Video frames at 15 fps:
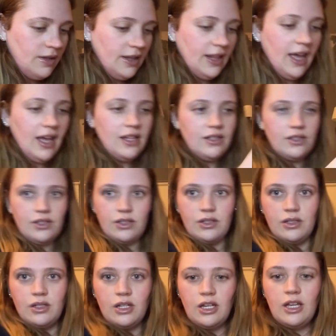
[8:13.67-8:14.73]
That.
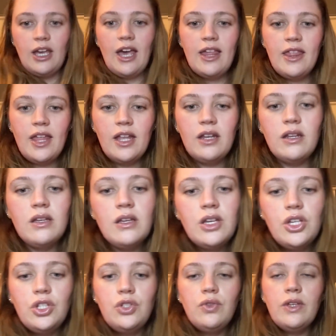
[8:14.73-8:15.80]
And then
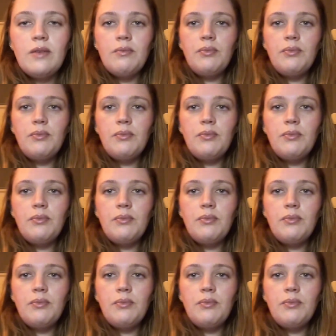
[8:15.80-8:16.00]
you can